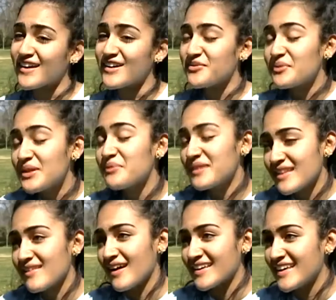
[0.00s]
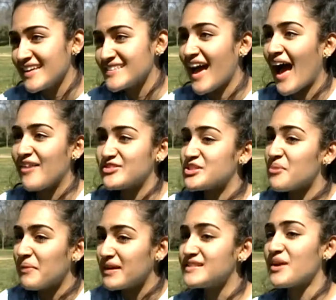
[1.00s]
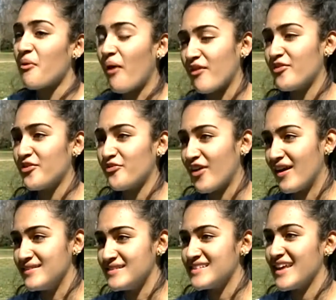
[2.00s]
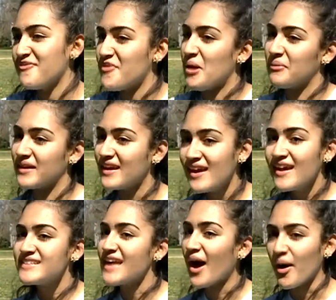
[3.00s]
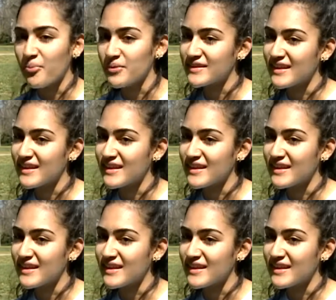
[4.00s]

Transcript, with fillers: got really, really lucky to have just amazing Wofford offered friends and family to help with